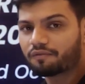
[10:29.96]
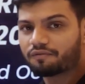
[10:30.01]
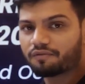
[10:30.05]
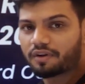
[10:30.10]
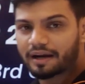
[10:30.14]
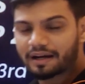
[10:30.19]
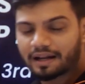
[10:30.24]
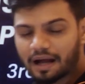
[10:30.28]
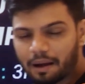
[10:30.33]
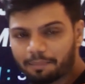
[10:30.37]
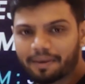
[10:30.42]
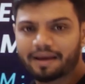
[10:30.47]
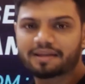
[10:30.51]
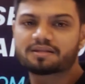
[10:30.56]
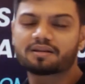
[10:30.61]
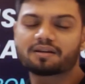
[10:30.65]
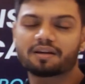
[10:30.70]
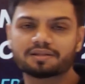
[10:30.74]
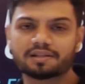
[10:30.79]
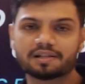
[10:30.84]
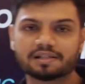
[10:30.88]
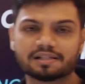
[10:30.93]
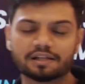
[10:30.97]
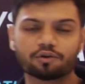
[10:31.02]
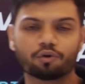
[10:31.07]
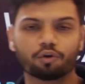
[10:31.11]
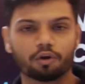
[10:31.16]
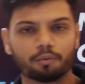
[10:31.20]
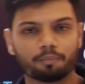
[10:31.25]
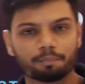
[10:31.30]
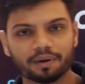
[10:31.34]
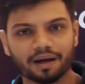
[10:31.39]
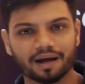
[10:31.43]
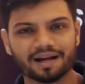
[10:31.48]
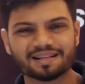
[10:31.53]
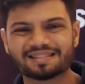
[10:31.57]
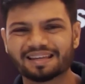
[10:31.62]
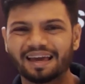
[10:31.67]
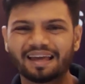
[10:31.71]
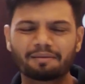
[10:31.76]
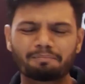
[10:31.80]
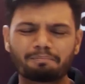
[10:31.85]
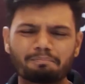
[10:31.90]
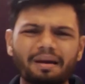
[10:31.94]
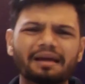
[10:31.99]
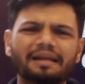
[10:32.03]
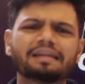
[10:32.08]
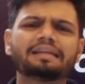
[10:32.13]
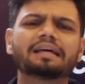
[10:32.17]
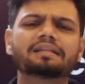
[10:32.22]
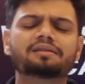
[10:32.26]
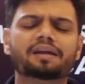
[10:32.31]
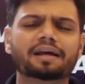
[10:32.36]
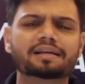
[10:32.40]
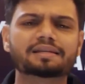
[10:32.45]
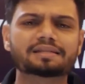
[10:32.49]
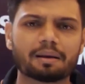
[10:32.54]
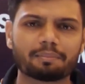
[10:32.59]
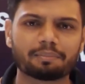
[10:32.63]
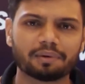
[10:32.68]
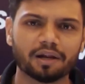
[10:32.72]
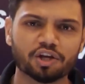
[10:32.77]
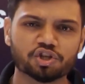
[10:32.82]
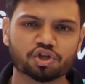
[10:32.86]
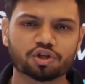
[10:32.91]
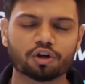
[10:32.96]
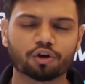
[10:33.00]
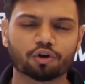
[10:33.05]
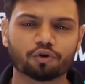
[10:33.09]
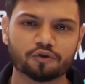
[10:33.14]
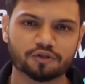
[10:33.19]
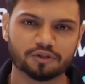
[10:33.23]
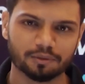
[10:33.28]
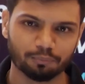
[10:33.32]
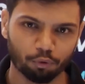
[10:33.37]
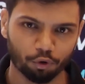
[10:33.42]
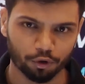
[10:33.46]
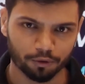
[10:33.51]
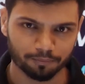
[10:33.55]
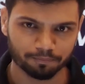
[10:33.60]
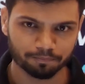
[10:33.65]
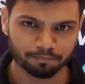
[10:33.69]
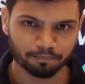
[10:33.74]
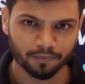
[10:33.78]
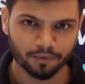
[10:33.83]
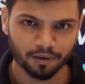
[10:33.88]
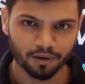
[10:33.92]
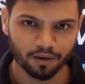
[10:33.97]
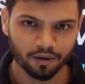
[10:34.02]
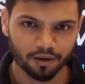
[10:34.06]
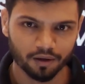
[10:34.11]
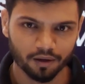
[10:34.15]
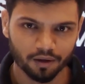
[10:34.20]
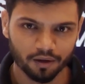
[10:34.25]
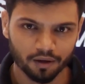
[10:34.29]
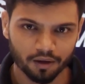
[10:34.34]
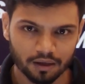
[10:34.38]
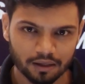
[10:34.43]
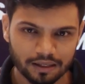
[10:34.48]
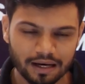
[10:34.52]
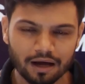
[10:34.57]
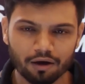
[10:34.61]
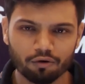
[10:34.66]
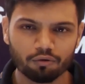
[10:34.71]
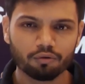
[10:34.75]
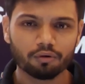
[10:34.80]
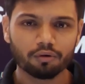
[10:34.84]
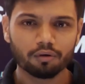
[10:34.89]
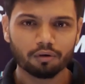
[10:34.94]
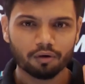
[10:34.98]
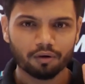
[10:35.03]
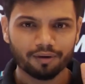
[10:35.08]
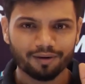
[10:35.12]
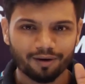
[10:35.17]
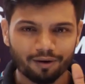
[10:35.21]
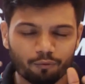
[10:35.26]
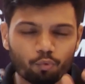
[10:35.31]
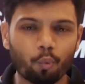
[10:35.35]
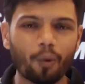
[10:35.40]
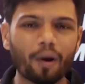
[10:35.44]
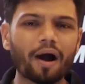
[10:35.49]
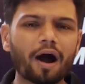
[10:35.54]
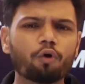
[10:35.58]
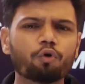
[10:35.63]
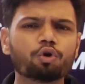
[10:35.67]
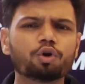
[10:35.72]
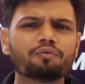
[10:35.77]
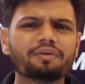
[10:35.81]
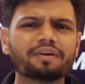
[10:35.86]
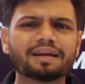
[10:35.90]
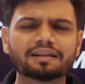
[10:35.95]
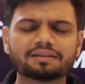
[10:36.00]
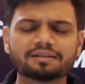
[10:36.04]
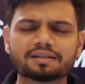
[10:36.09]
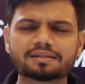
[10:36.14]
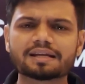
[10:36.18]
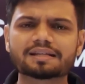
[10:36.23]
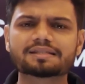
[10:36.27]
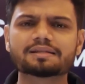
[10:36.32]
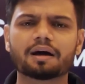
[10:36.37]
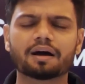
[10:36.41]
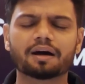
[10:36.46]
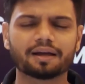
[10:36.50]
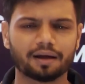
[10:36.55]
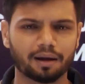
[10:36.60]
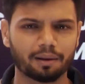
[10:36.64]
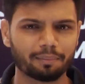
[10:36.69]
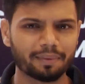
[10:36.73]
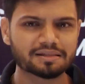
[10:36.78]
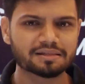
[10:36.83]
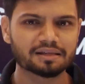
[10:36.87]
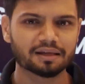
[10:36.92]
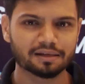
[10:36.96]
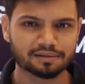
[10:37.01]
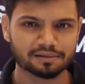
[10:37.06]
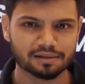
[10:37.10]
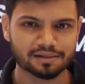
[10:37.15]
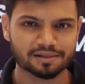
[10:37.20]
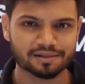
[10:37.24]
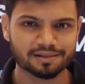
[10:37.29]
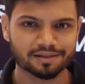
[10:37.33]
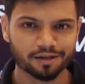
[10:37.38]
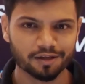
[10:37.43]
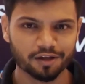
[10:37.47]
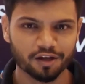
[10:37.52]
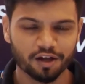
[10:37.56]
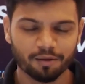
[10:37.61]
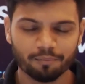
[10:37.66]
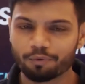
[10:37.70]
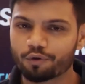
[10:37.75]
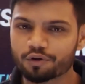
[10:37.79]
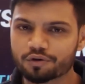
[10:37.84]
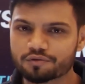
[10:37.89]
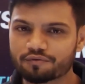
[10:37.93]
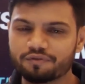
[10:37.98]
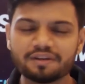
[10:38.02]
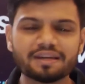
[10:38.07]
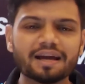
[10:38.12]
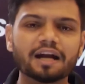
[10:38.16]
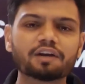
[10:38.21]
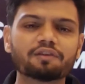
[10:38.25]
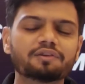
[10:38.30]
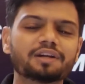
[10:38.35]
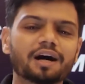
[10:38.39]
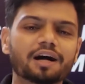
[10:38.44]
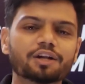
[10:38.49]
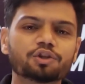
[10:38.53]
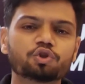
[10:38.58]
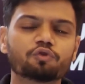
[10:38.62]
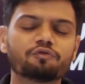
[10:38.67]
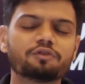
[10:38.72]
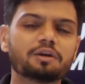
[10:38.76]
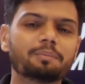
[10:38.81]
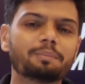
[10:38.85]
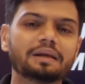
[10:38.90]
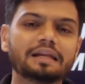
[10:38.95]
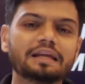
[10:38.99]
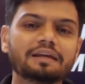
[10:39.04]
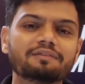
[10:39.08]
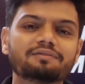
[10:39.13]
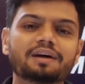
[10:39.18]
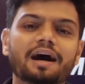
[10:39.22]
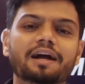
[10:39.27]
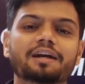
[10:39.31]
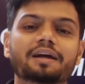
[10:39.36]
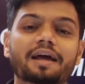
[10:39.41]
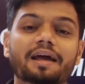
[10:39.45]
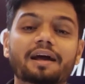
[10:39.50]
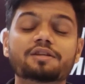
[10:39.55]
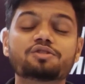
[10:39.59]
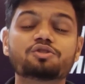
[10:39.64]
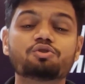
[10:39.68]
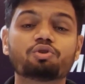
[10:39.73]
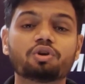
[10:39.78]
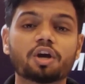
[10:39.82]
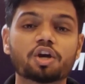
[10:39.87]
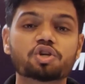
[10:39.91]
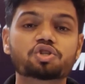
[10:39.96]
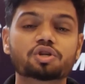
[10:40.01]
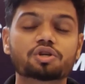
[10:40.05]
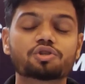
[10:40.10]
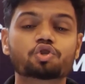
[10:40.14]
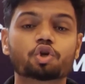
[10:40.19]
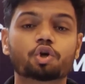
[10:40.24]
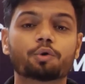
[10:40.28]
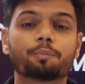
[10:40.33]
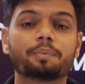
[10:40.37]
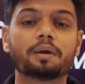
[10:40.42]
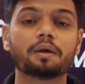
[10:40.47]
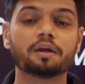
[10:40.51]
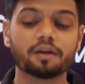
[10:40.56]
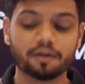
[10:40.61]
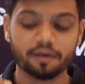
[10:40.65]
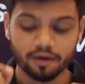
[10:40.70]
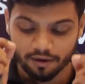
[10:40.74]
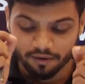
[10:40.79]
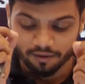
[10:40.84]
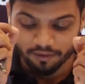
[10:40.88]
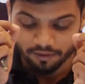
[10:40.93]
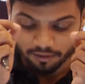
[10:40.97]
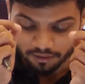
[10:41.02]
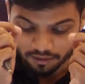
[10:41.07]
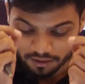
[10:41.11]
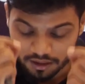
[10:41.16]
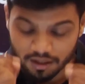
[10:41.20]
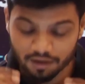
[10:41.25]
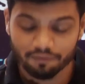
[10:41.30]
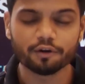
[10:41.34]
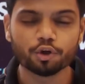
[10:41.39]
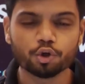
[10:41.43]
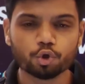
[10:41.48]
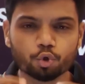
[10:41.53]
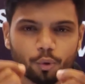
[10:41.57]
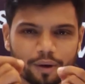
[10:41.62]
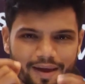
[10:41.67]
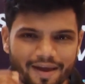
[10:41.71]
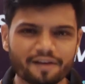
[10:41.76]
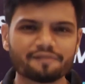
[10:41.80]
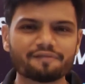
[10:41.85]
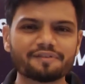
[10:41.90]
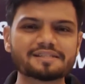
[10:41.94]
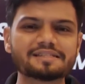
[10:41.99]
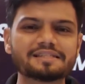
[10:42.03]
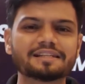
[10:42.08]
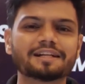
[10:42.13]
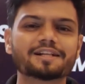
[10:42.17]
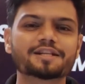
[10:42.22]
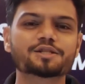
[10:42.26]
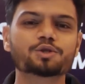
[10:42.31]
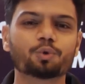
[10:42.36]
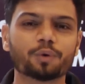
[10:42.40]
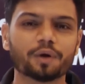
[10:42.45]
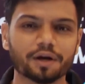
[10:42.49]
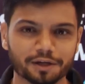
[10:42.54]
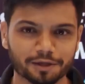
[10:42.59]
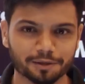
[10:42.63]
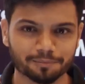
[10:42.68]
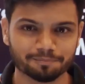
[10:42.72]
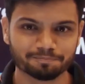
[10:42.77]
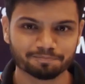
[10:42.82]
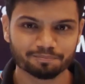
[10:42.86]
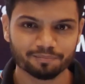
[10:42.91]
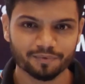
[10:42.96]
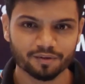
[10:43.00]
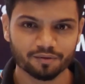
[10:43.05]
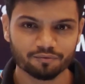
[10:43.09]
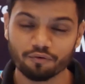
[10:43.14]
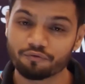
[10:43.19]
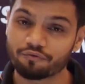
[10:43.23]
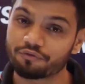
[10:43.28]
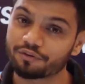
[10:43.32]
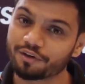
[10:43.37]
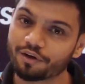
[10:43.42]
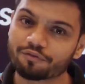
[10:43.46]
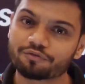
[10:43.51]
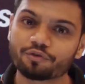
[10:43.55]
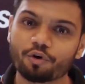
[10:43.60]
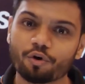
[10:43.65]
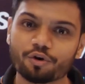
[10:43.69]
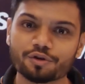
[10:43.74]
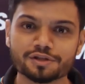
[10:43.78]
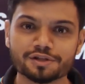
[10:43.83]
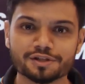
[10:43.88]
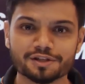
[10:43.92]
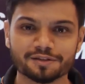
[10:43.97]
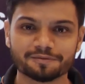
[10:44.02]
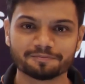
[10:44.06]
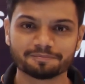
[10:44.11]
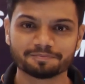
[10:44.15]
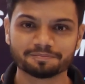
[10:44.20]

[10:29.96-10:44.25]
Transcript: we get amazing results in Olympiads and many other examinations across the board. Now, how do we get this amazing results? Because we at Vedantu, we believe that education should be given to every single student for free of cost.